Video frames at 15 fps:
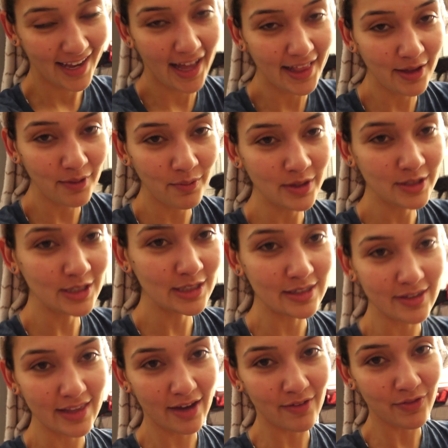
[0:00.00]
And then we just
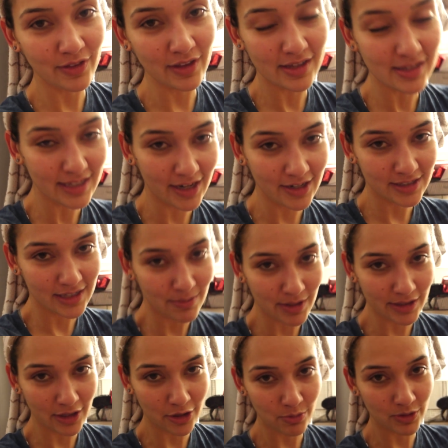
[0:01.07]
do that for the entire time
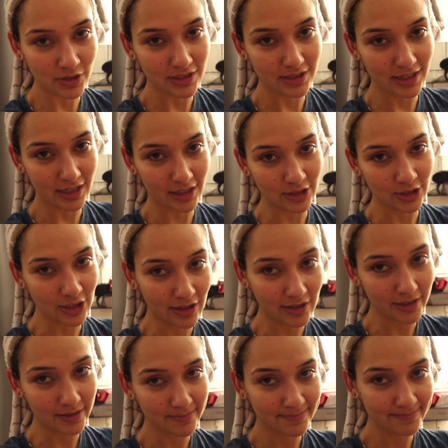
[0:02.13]
that the other person's taking a
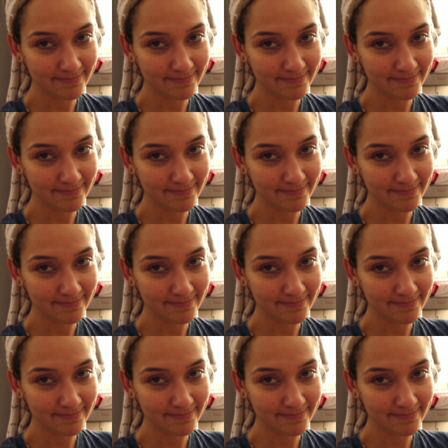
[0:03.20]
shower.